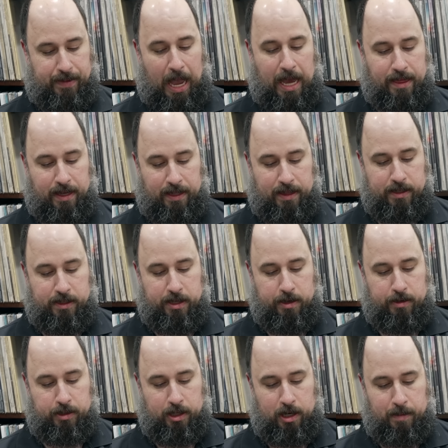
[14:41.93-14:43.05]
I think this year
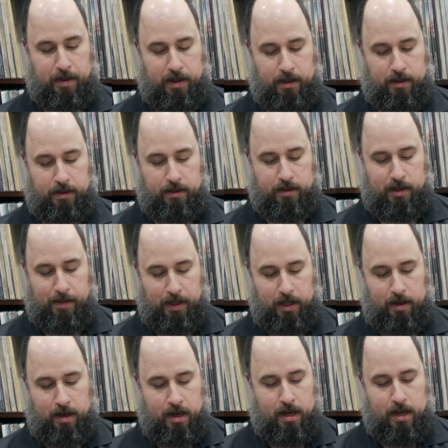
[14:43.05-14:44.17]
is going to be
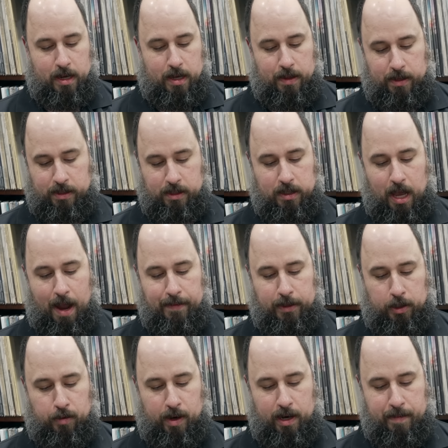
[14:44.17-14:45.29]
similar. This is live at the
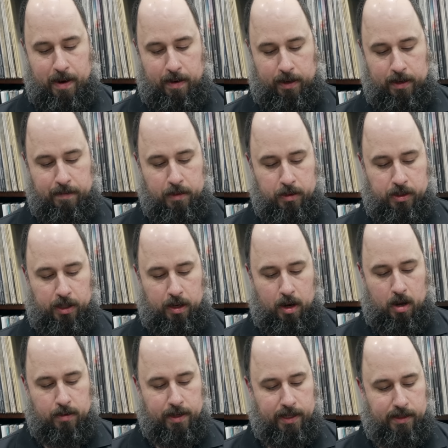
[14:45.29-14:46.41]
Great American Music
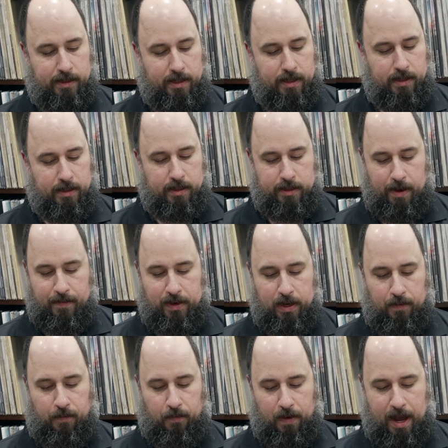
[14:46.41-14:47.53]
Hall, nineteen
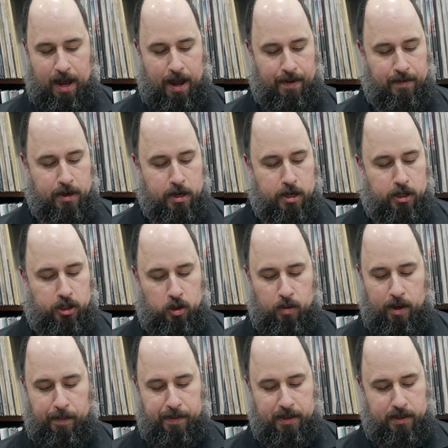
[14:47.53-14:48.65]
seventy-five, two
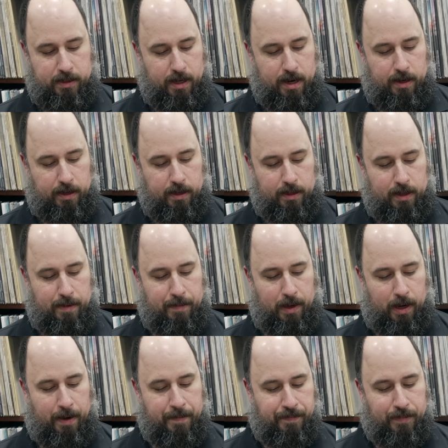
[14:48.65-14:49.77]
L P set on
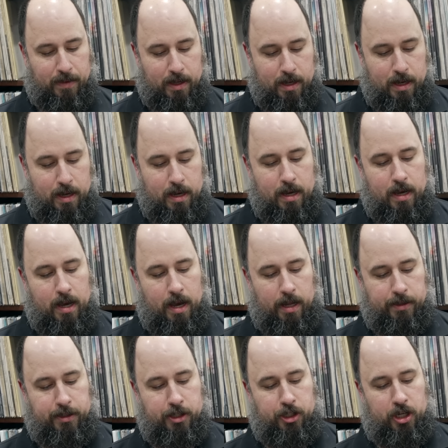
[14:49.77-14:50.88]
Columbia.
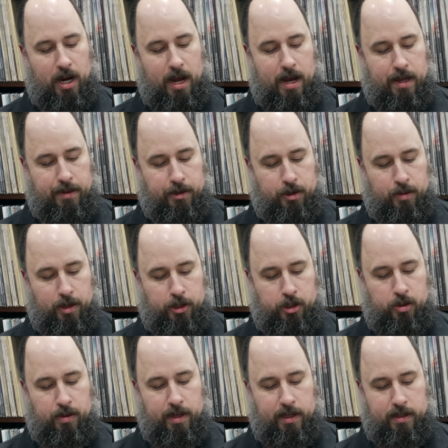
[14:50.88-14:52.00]
Elton John, they're doing a
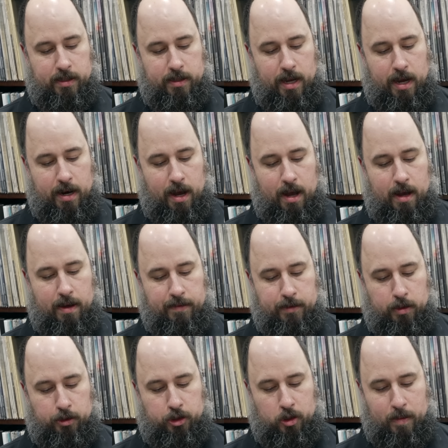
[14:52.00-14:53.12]
two disc set of
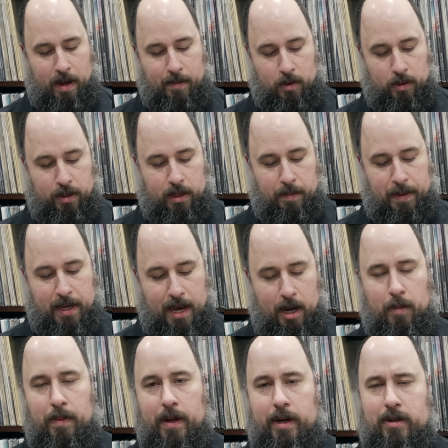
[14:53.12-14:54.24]
Don't Shoot Me, I'm Only the
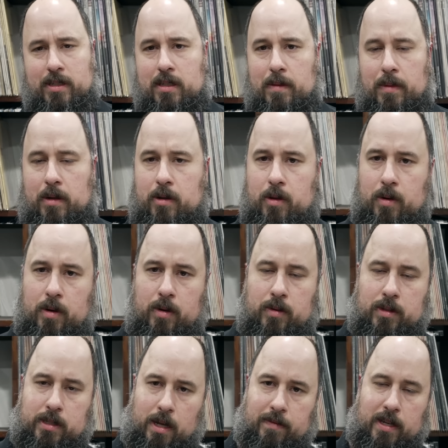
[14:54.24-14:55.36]
Piano Player, similar to the
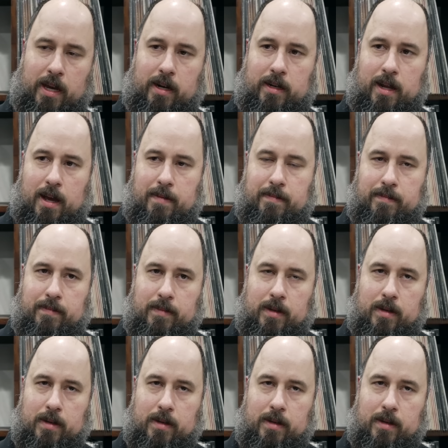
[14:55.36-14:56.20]
self-titled album.